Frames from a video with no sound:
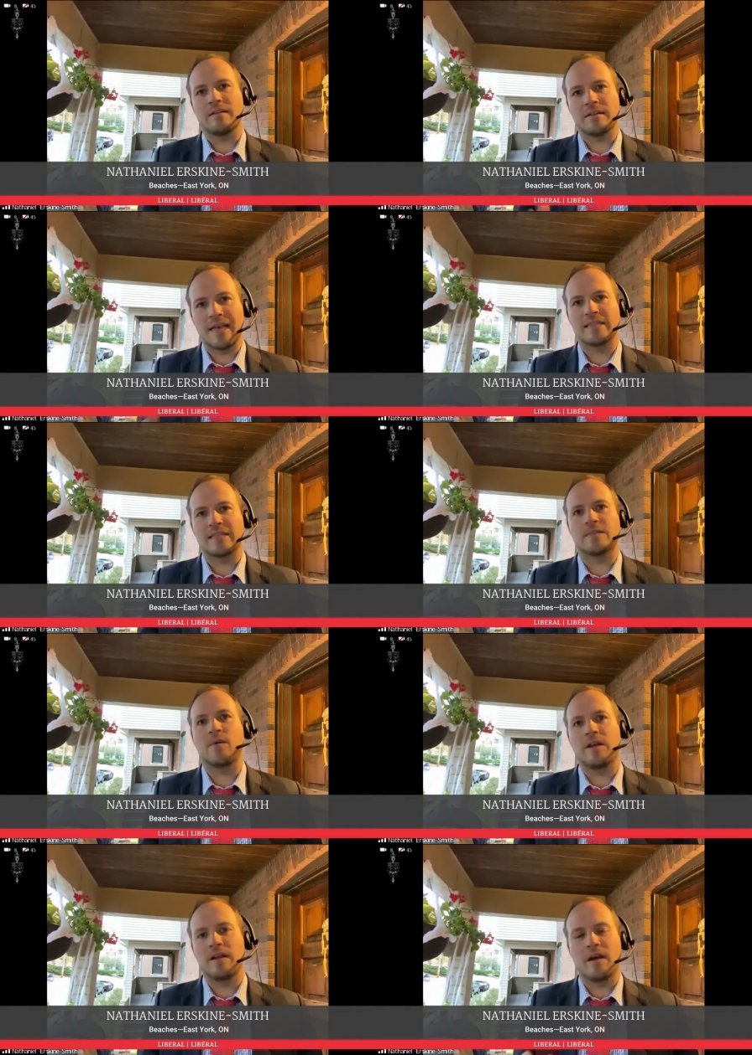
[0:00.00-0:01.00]

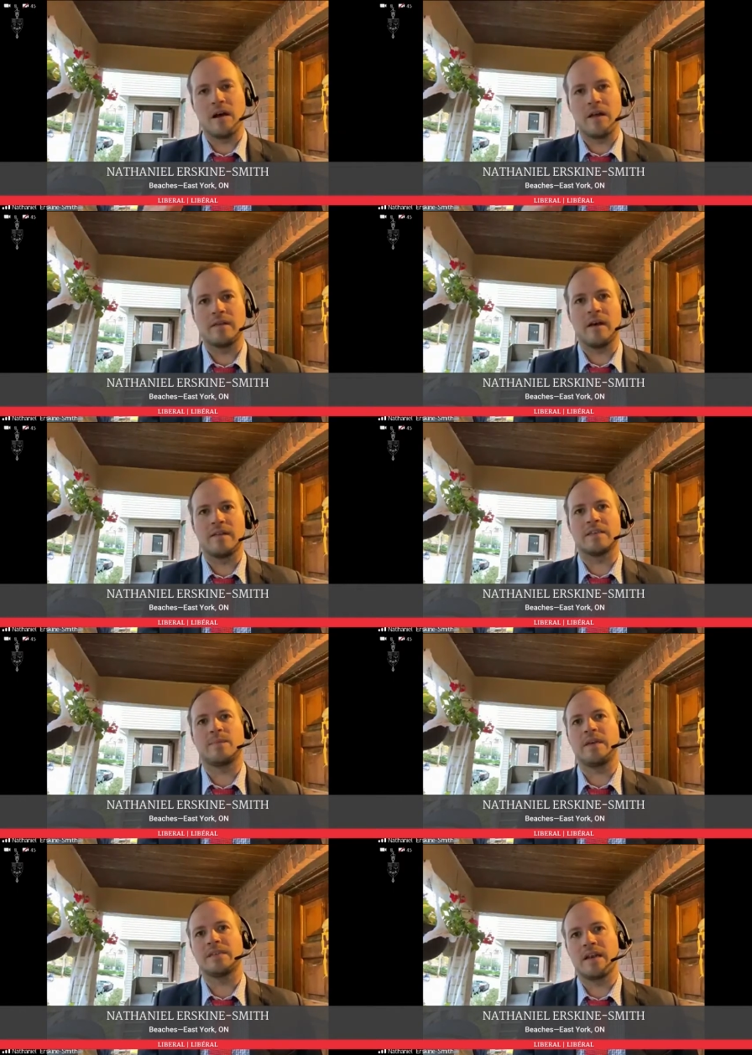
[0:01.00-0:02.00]
testimony on on this
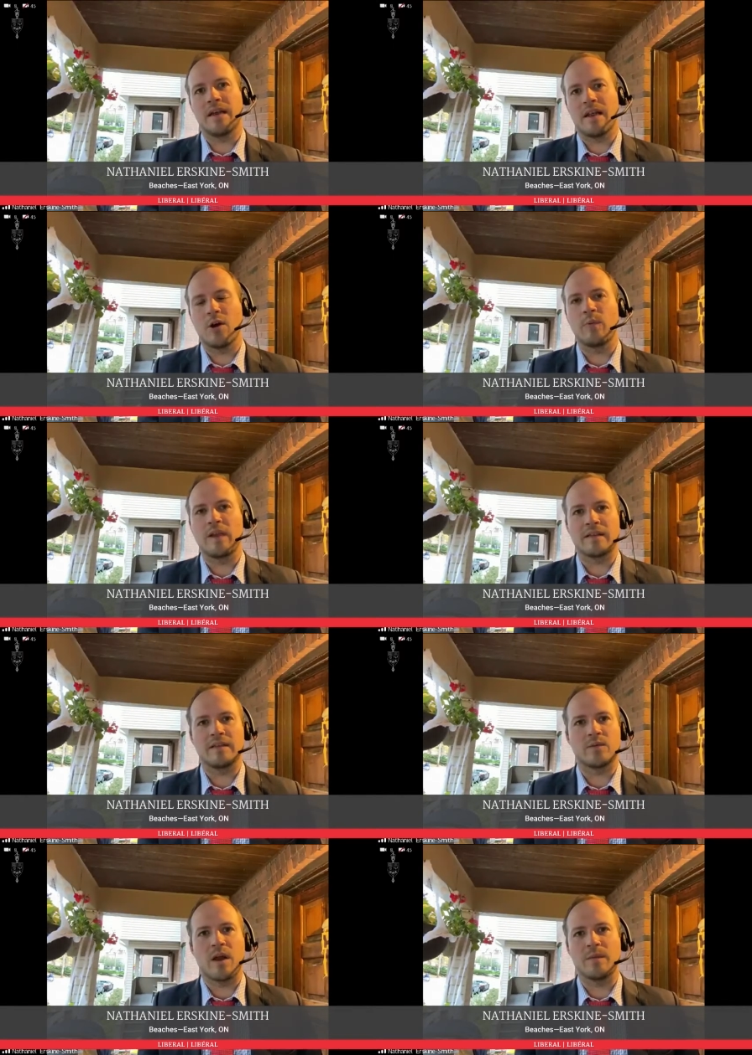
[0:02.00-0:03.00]
piece, and I, and I hope we get
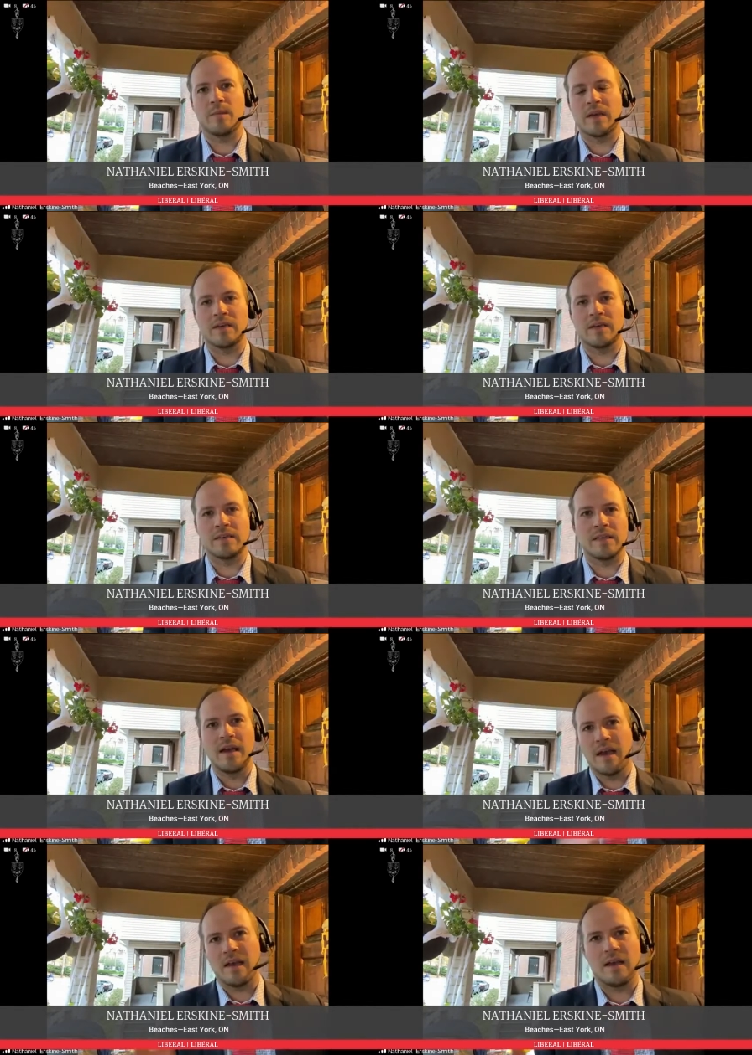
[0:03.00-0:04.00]
this right because,
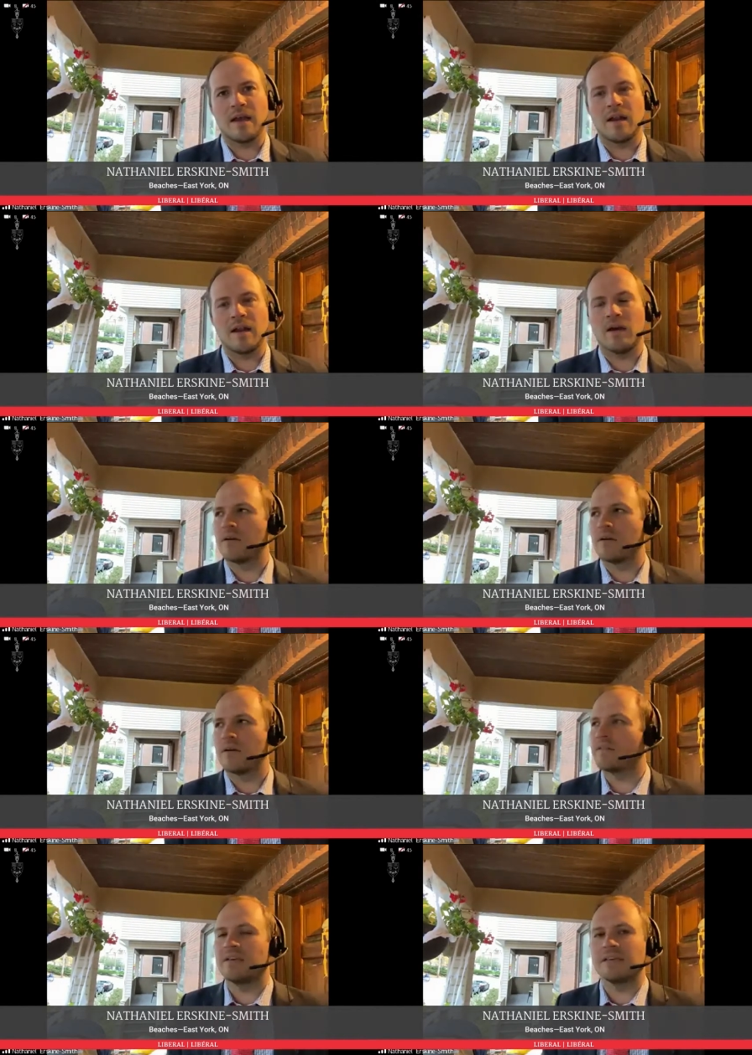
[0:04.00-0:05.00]
and, and I'll and I'll
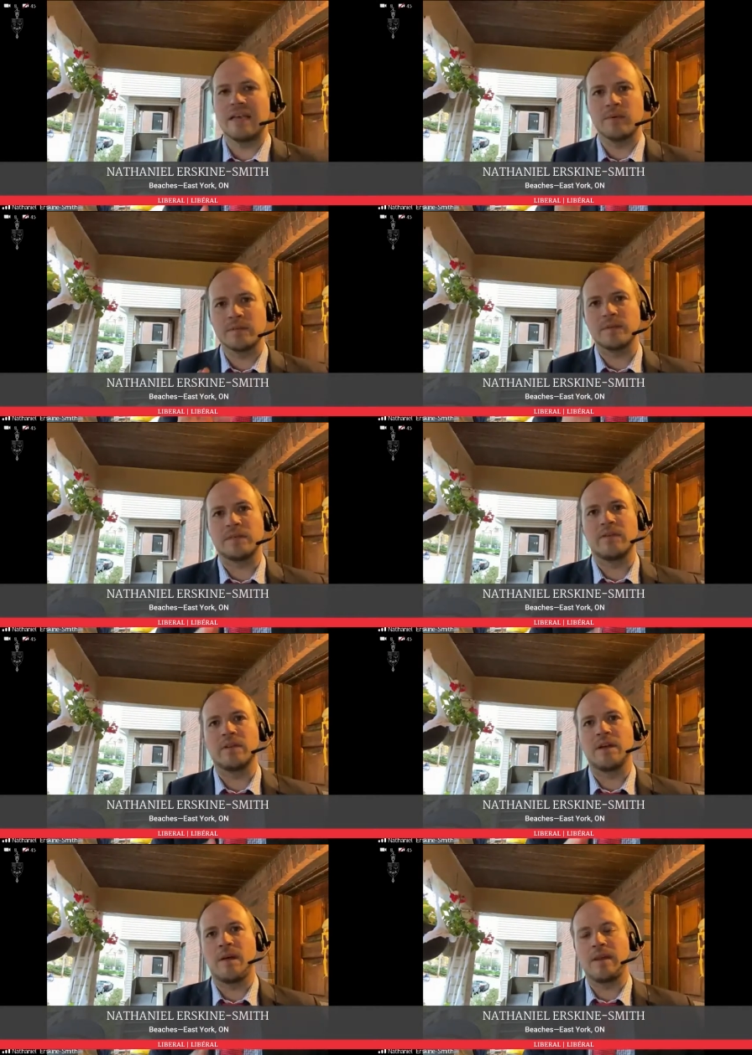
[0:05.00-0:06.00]
give the example
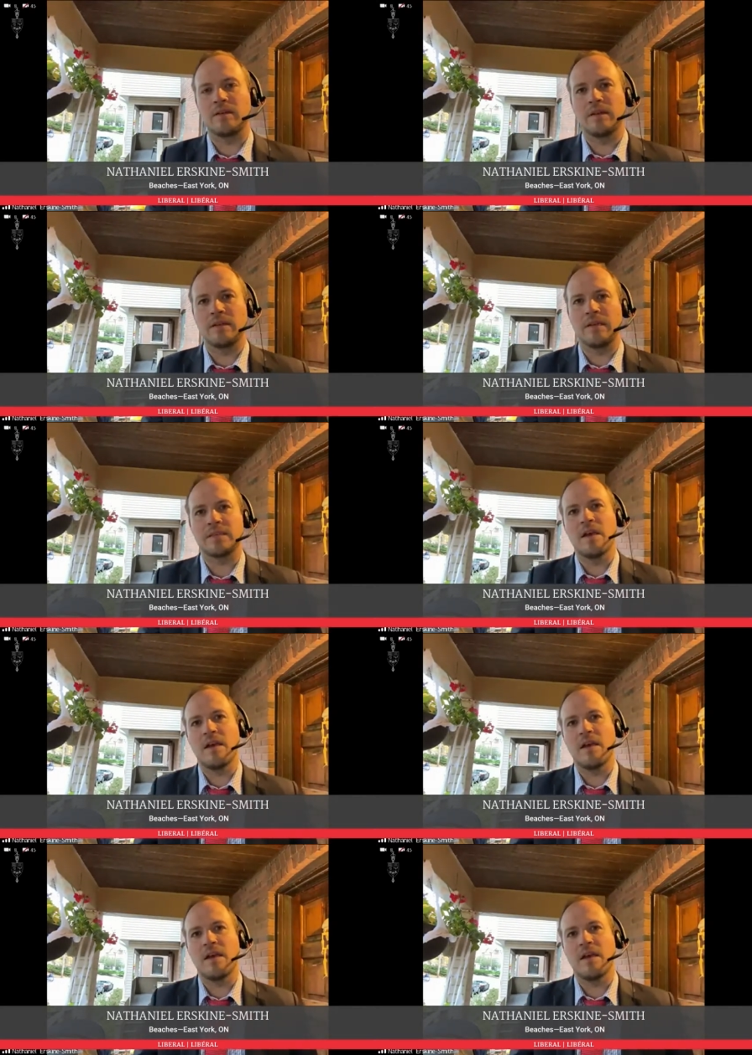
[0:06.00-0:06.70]
specifically on mental illness.